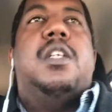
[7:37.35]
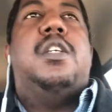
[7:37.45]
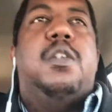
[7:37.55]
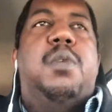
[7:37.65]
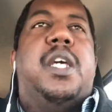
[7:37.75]

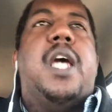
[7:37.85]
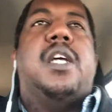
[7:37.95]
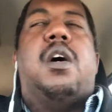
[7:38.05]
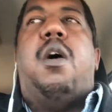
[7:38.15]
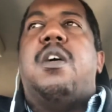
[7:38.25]
you really can't take
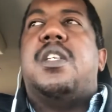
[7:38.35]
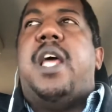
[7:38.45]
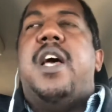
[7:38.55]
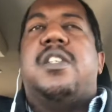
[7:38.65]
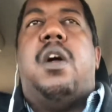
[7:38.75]
a hard
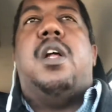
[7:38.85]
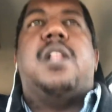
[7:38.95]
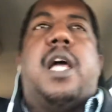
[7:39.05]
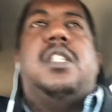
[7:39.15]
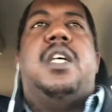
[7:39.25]
stance on it.
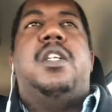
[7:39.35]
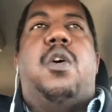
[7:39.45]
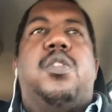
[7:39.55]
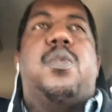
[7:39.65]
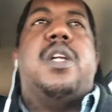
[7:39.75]
Like she said,
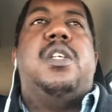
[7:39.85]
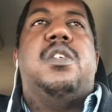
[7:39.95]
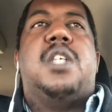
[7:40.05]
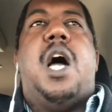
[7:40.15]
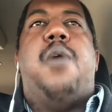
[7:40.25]
don't threaten your
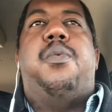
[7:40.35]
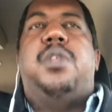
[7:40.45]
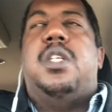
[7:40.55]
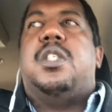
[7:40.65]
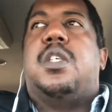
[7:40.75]
child with
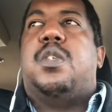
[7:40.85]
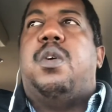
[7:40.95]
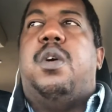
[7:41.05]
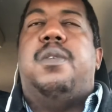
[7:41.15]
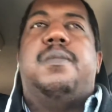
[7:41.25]
religious
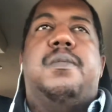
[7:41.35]
control.